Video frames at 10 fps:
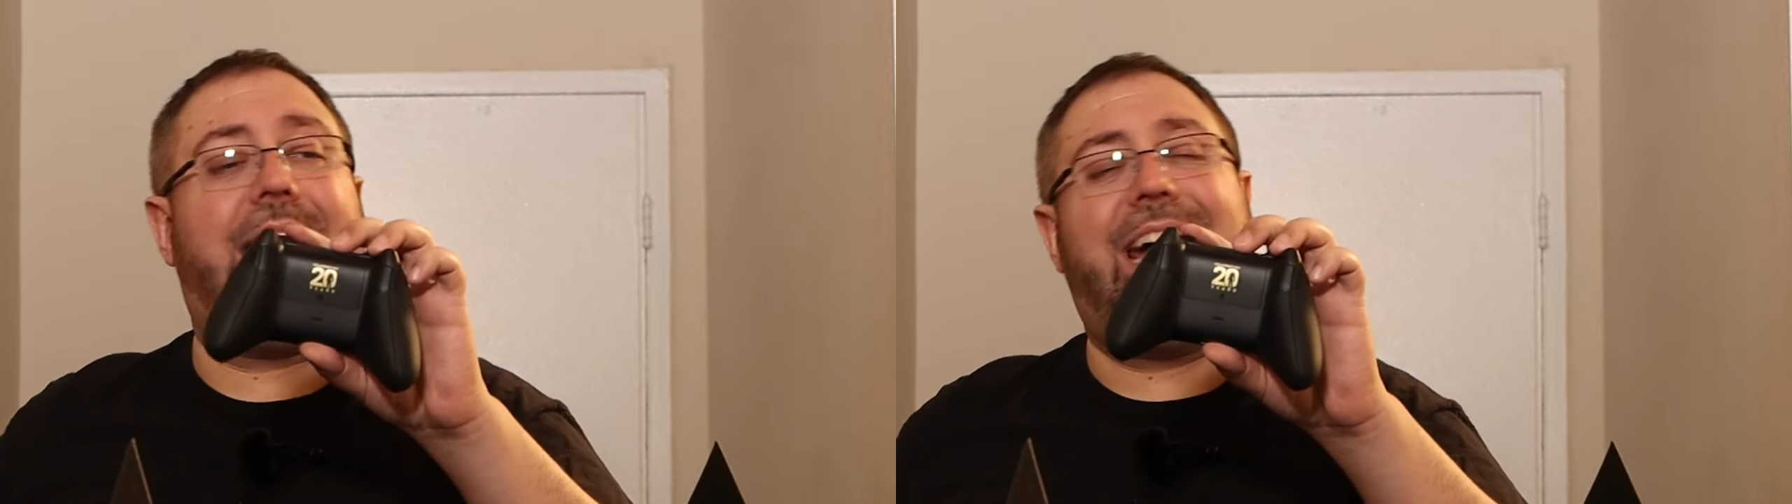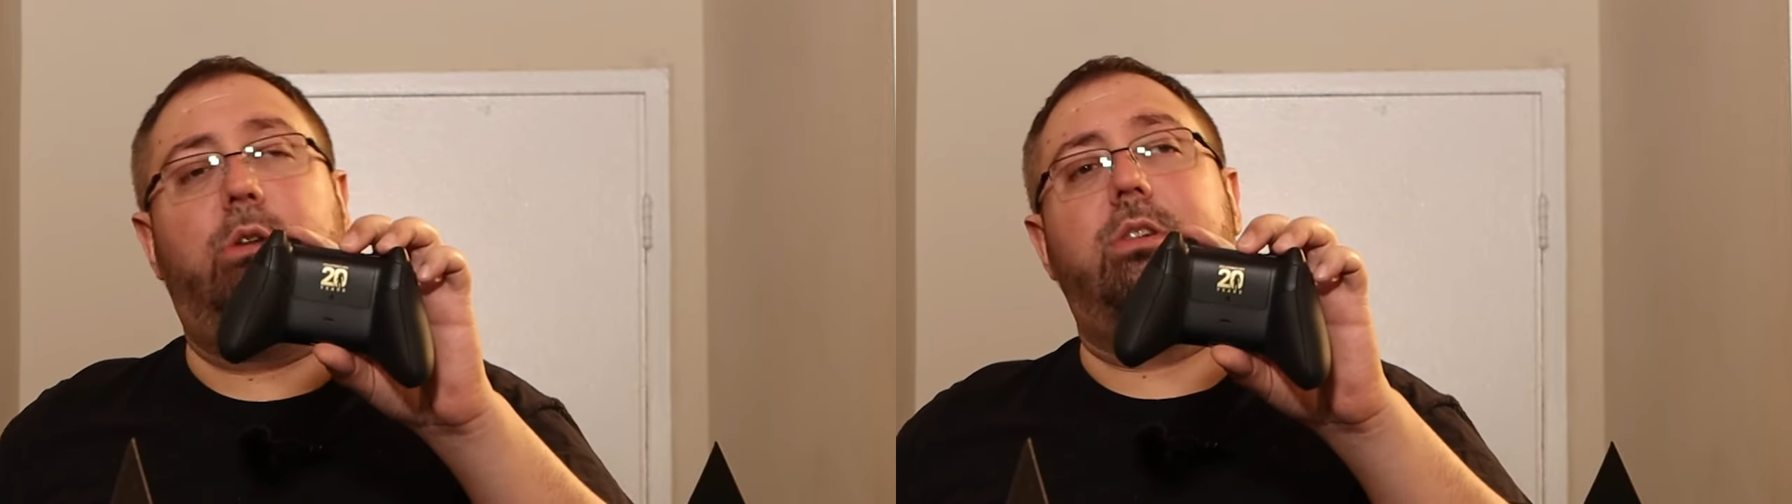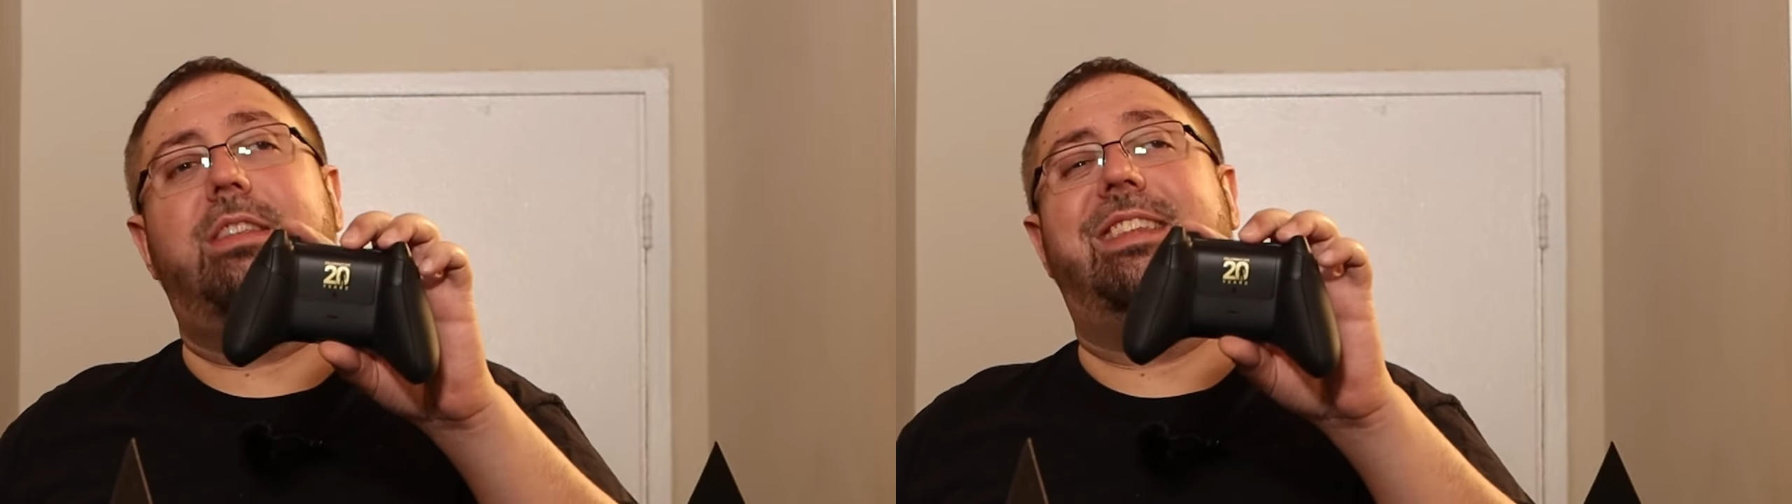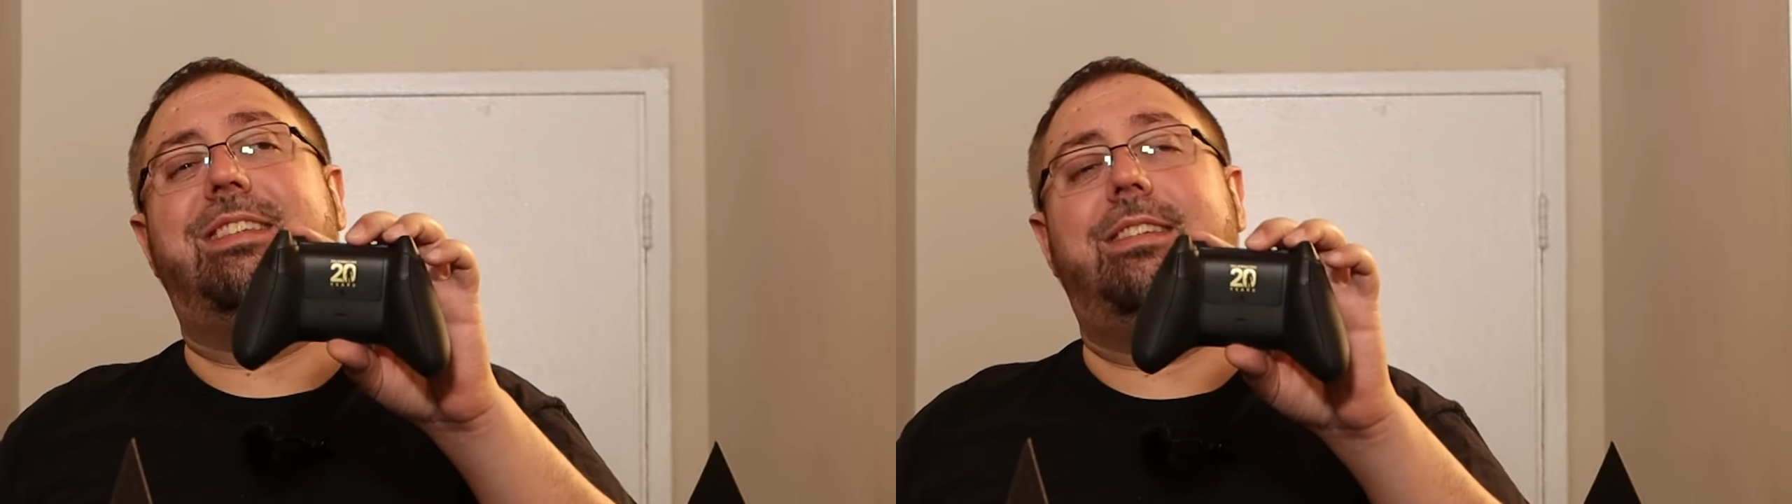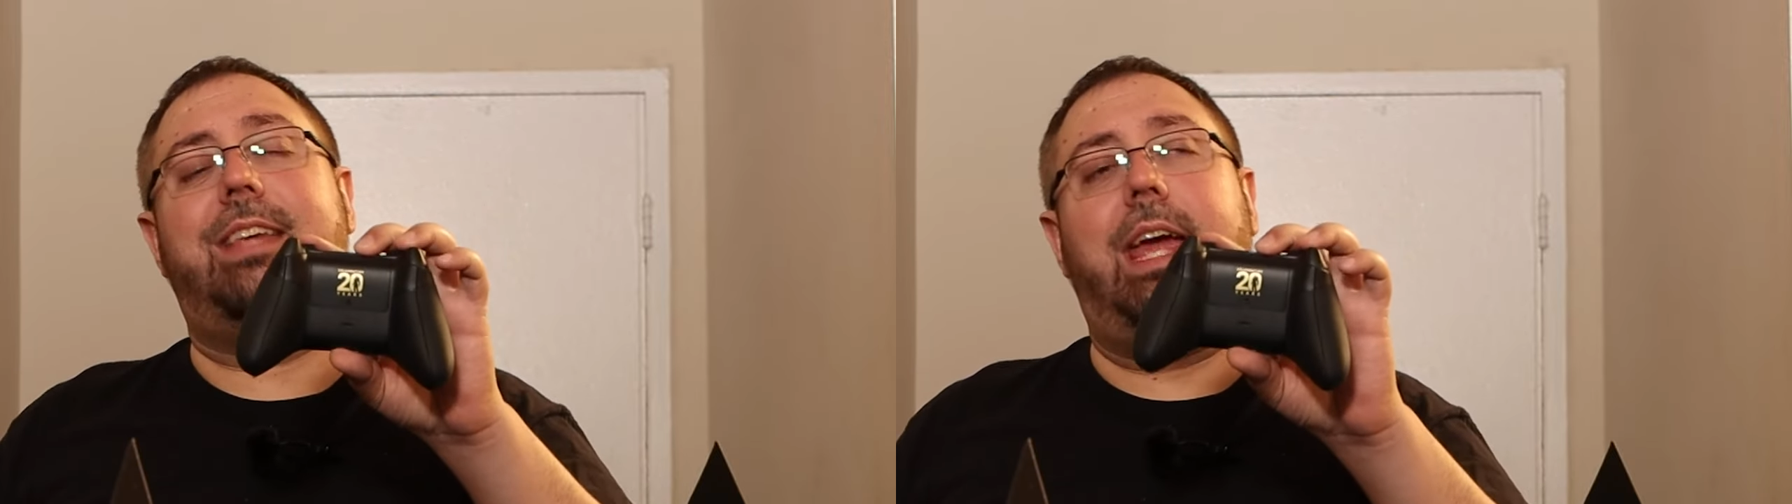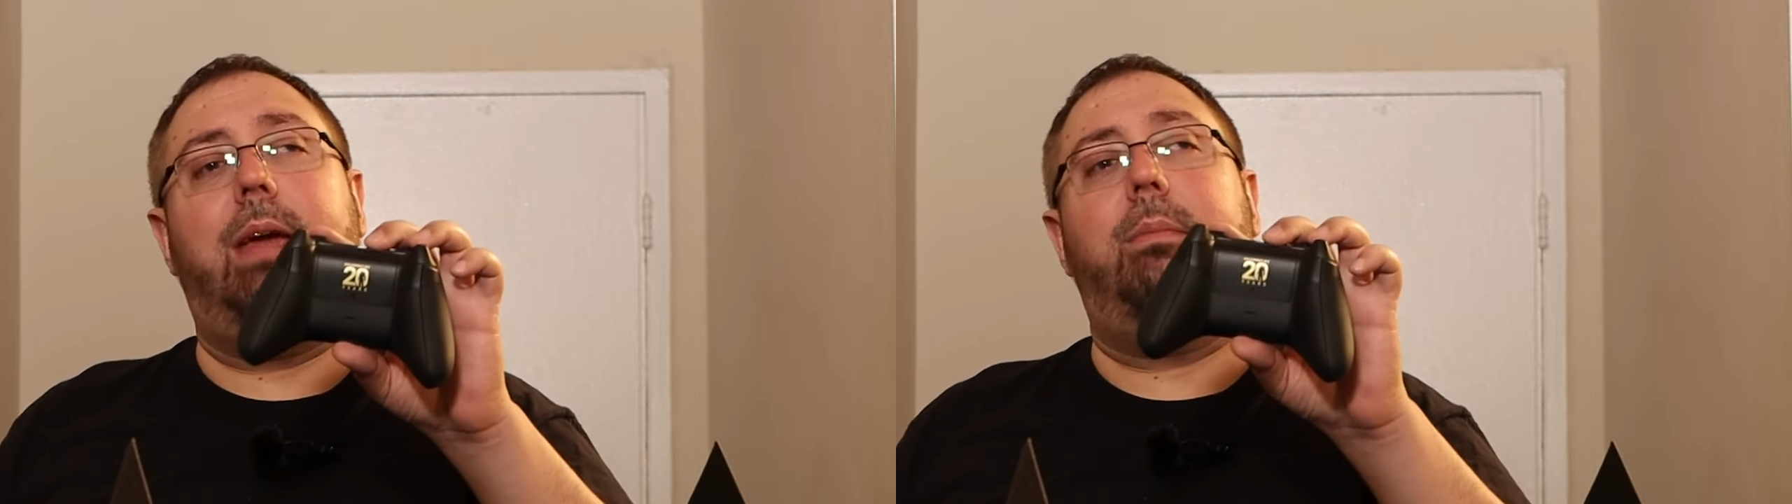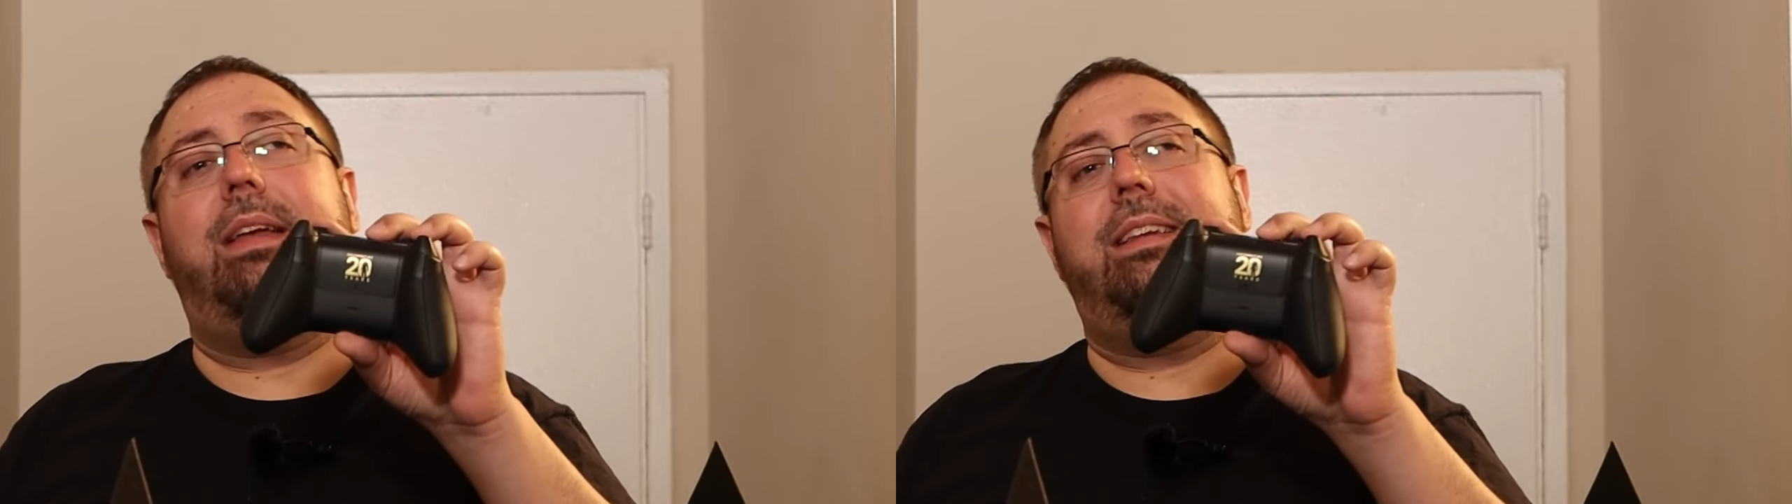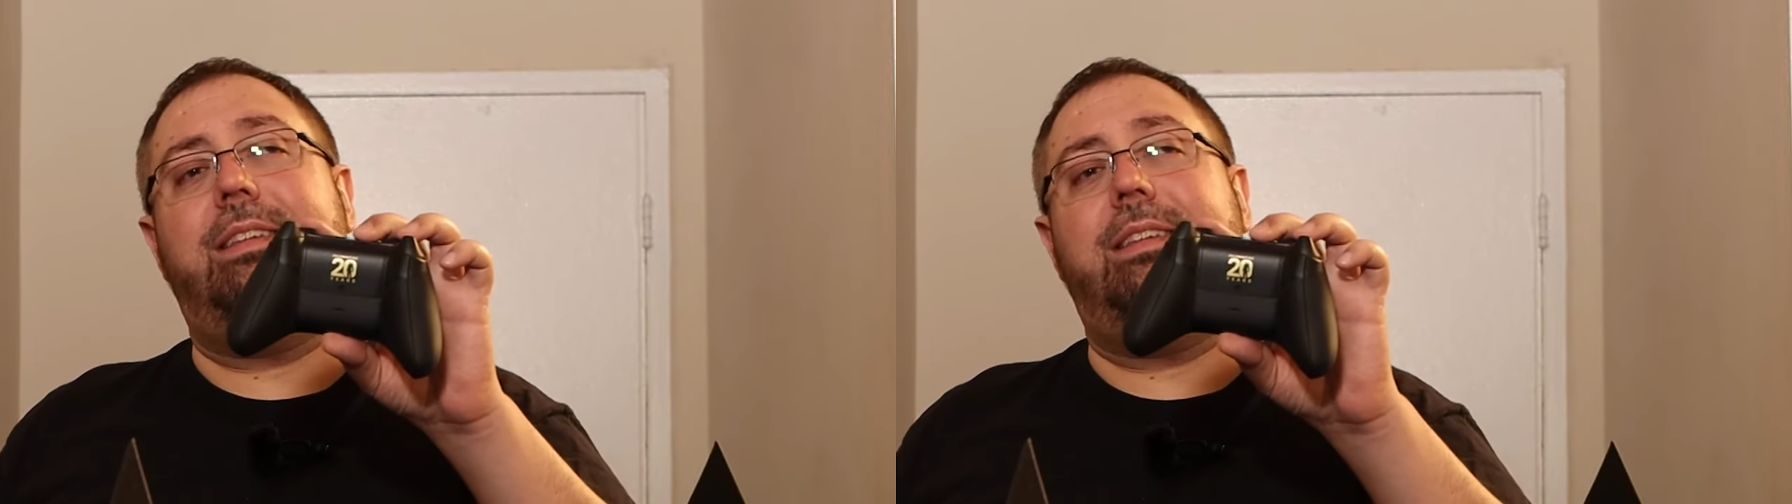out the same